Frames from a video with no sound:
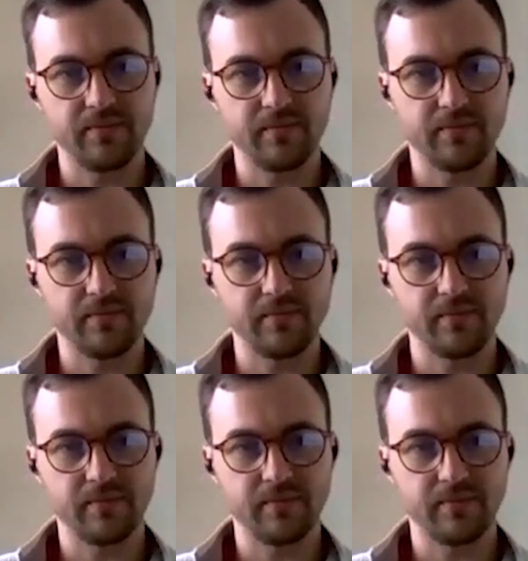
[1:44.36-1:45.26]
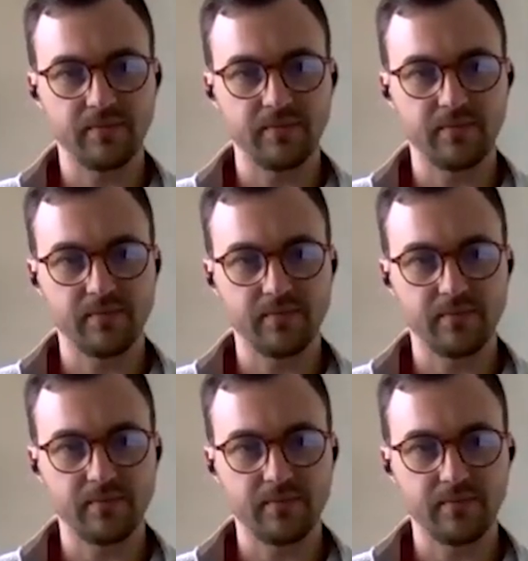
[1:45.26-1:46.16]

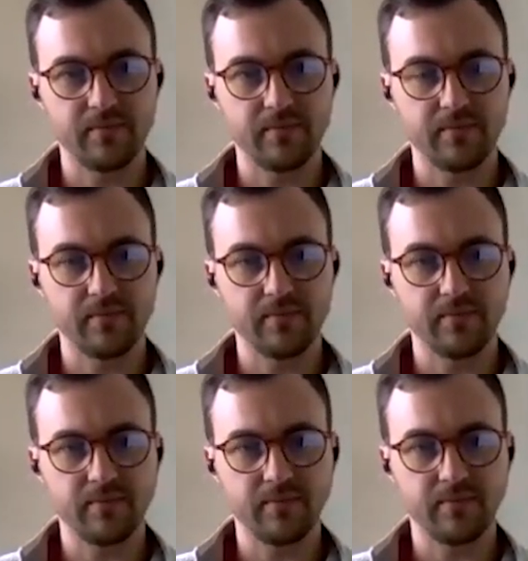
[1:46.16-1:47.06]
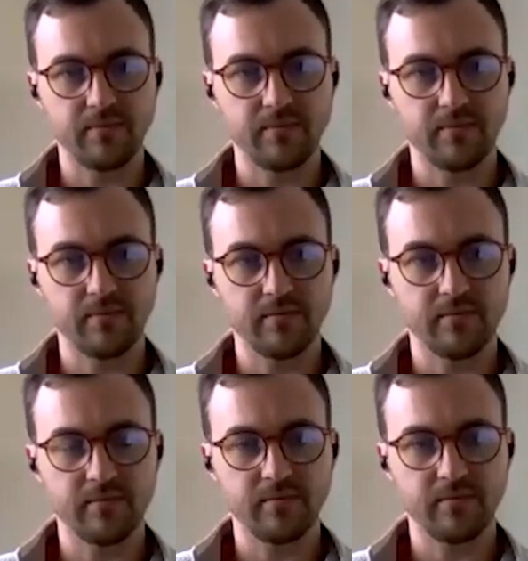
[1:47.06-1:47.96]

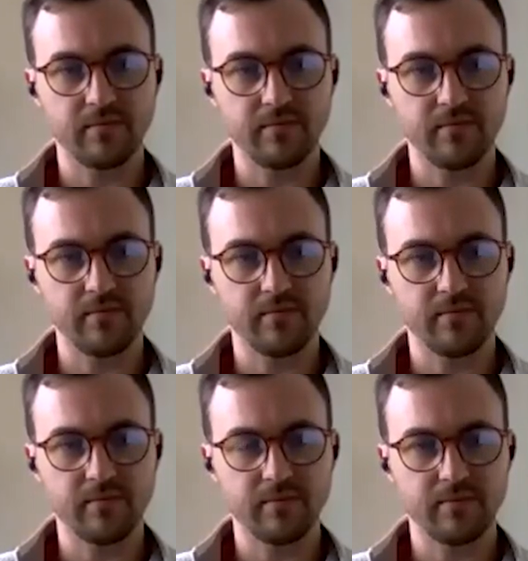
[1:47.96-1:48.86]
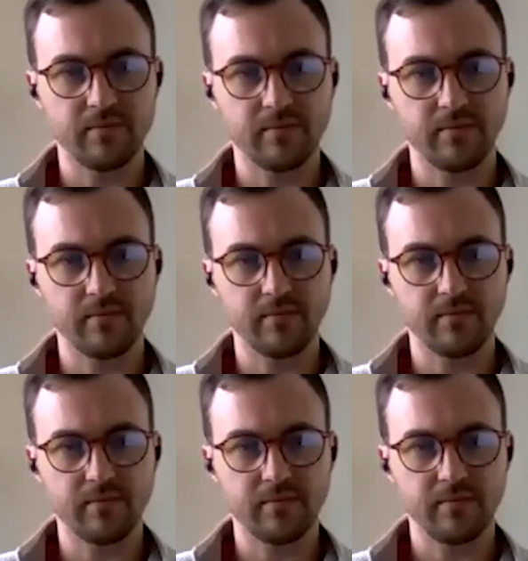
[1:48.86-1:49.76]

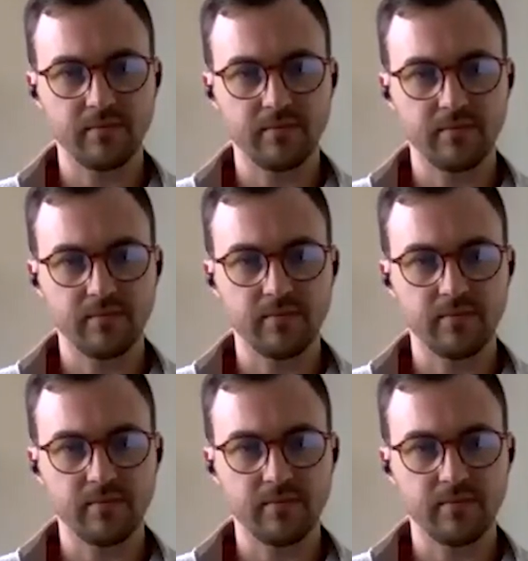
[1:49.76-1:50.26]
The person shown says nothing.